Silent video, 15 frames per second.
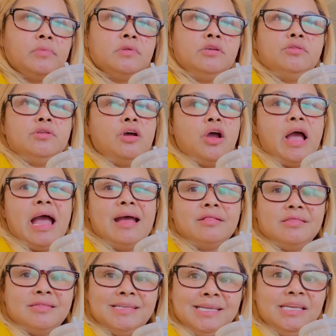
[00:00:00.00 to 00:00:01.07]
You know, hot
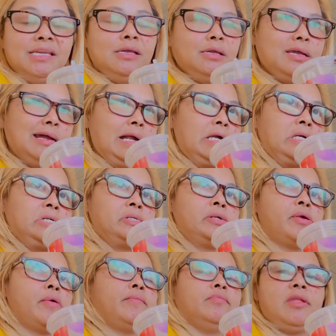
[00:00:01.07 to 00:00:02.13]
tea.
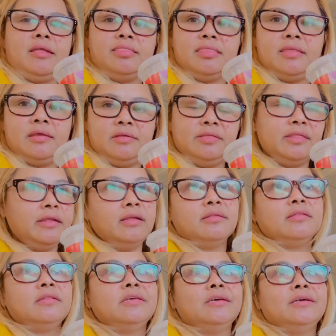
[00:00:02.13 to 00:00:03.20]
Not
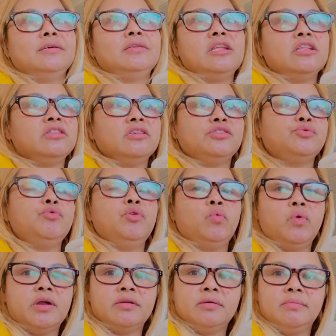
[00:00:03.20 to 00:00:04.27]
the sweet
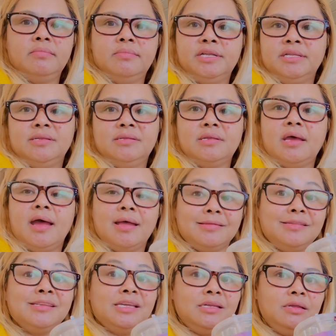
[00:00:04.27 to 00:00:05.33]
one, but the hot
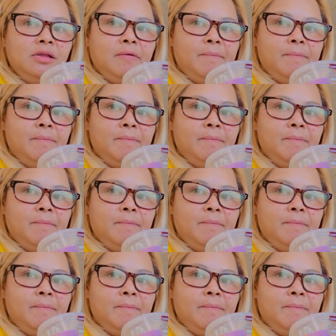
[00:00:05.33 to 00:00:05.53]
tea.